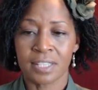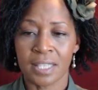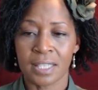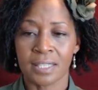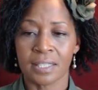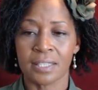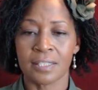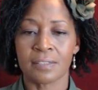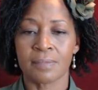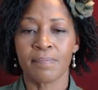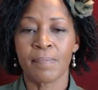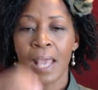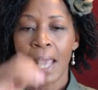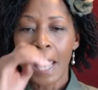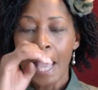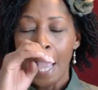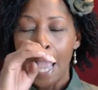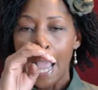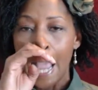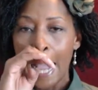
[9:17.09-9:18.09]
I just
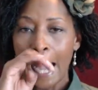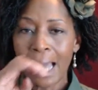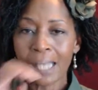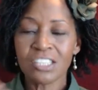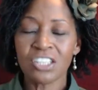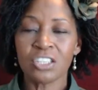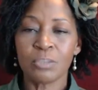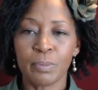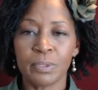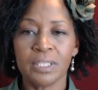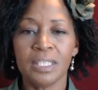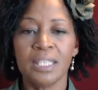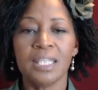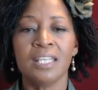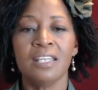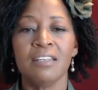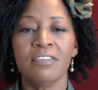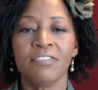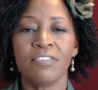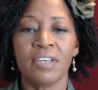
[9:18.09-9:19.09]
believe in the name
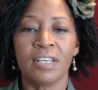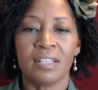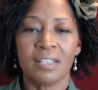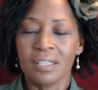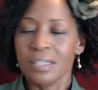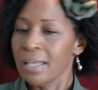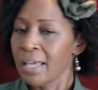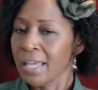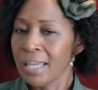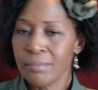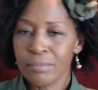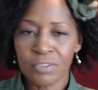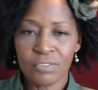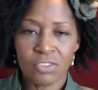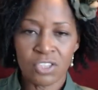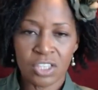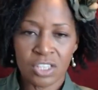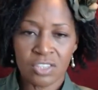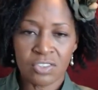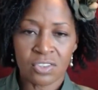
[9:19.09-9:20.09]
of Jesus that
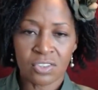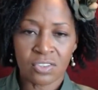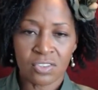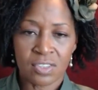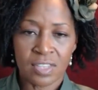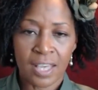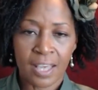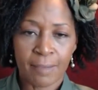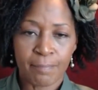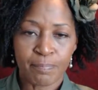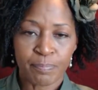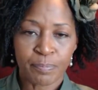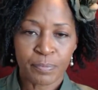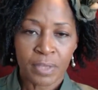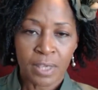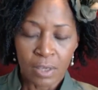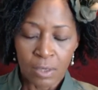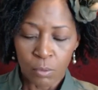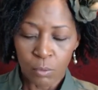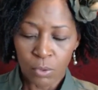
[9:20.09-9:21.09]
God is
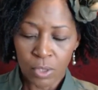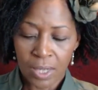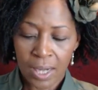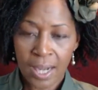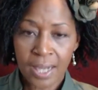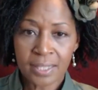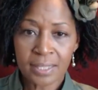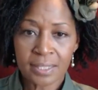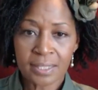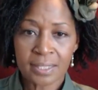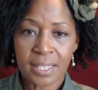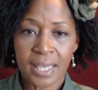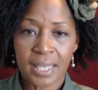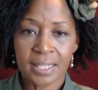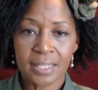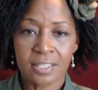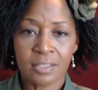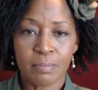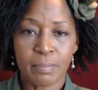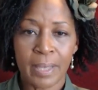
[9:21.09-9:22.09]
taking us back to a
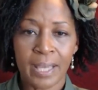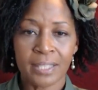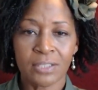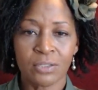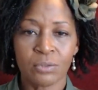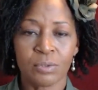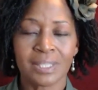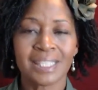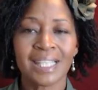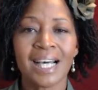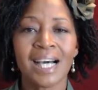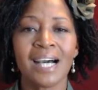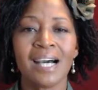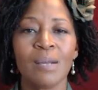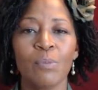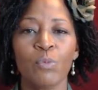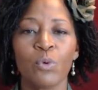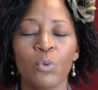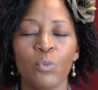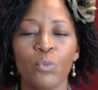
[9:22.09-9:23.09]
time where we're
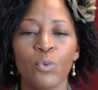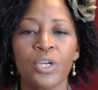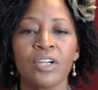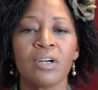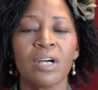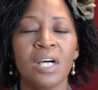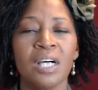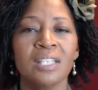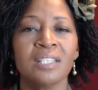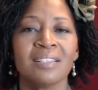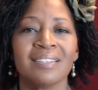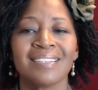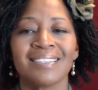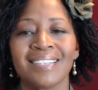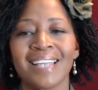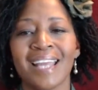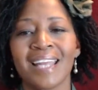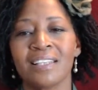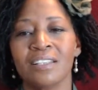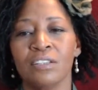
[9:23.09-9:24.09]
understanding the fullness
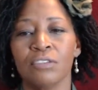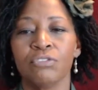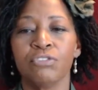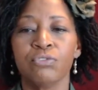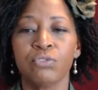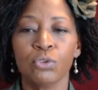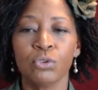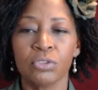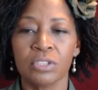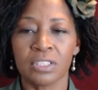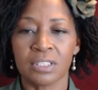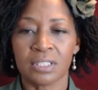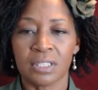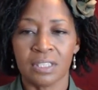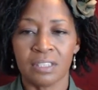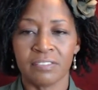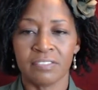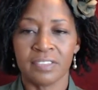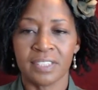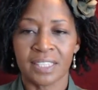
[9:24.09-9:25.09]
of the kingdom
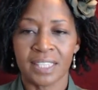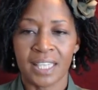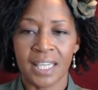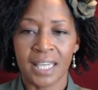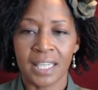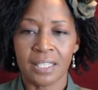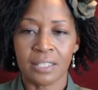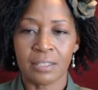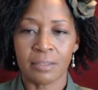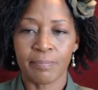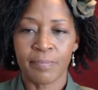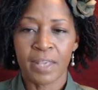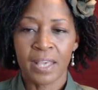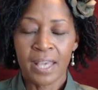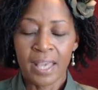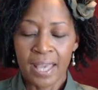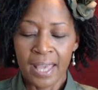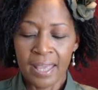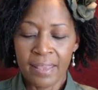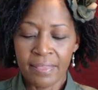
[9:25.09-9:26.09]
and that that
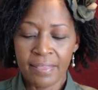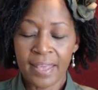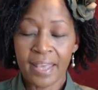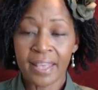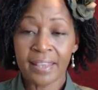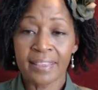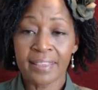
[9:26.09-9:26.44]
is